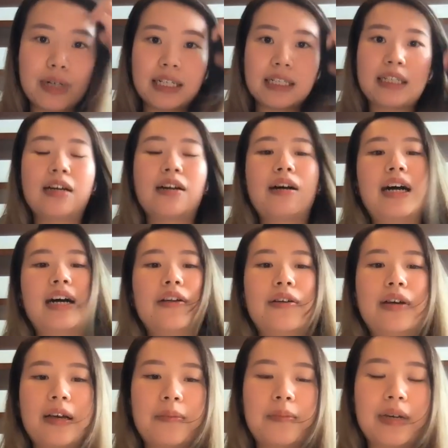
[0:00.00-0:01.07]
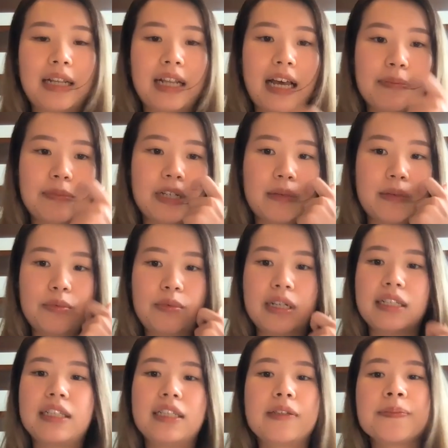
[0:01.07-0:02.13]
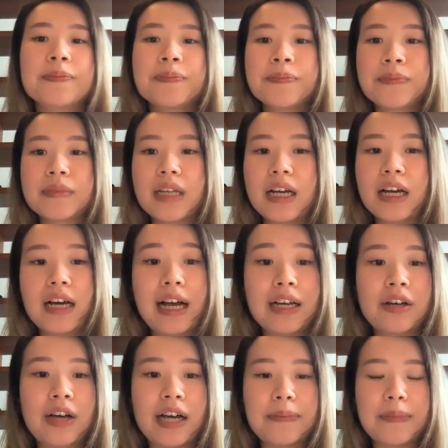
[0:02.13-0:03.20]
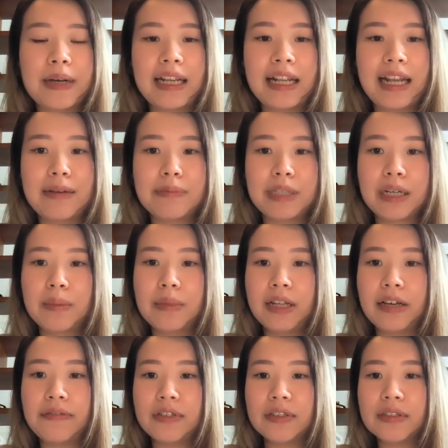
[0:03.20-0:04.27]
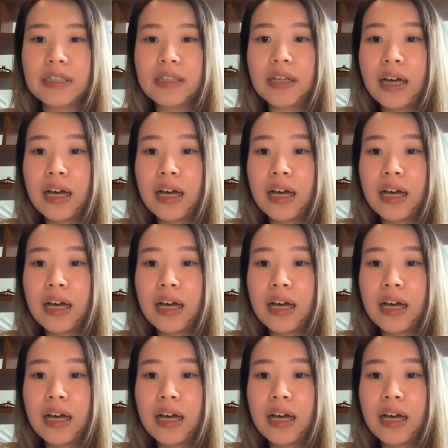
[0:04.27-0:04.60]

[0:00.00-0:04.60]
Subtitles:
right now I don't have my laptop ready. I don't have my laptop leveled.